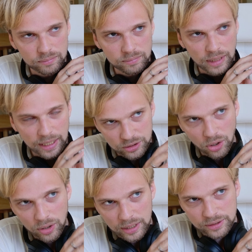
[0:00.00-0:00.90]
as
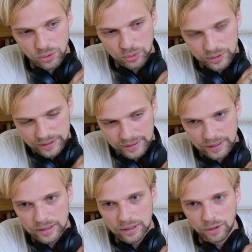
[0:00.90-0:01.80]
long as you
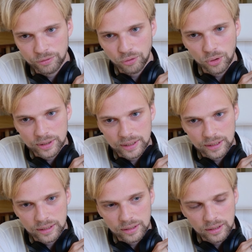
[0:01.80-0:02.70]
see a
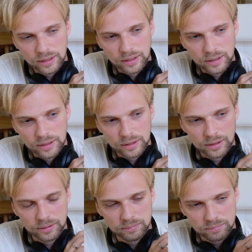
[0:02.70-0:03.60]
40
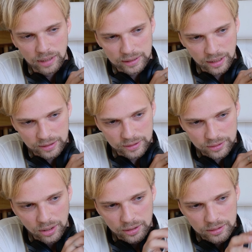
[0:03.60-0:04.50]
at the
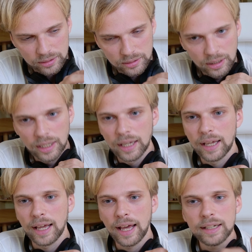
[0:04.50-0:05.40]
start,
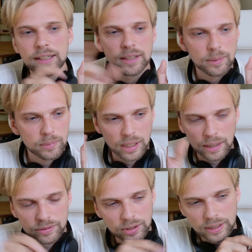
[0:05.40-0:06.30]
any number
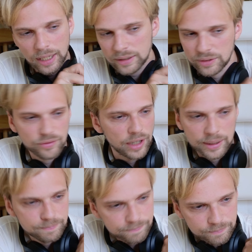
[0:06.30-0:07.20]
after that is
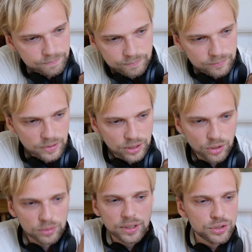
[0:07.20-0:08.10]
fine.
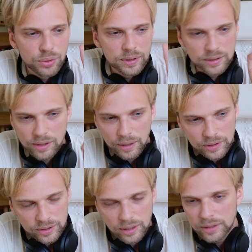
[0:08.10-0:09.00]
The newest
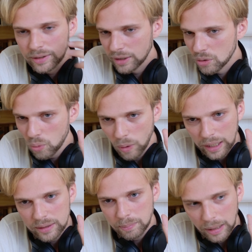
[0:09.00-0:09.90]
graphics cards, they're
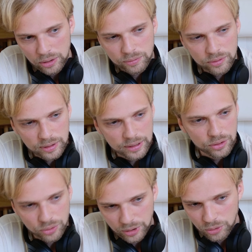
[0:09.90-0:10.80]
quite powerful,
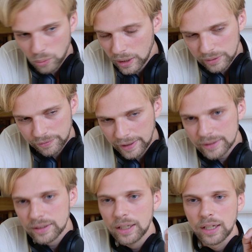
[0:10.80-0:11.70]
they're quite
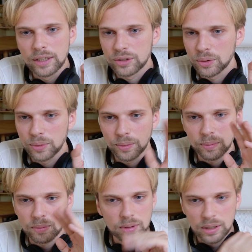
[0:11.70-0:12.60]
fast,
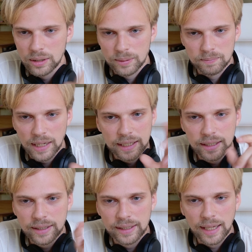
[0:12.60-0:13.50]
so
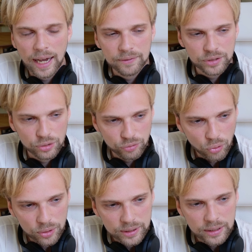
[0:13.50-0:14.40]
anything after
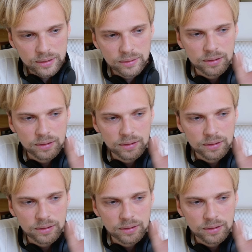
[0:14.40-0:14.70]
40,